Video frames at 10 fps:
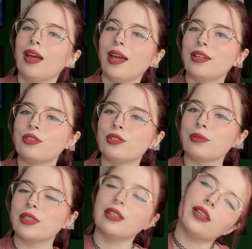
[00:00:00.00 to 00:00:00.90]
And she was
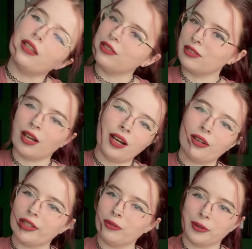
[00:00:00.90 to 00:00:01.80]
like, that is not how
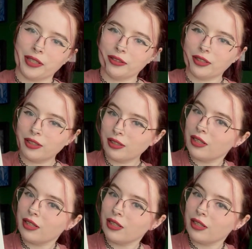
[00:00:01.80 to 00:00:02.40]
they really look.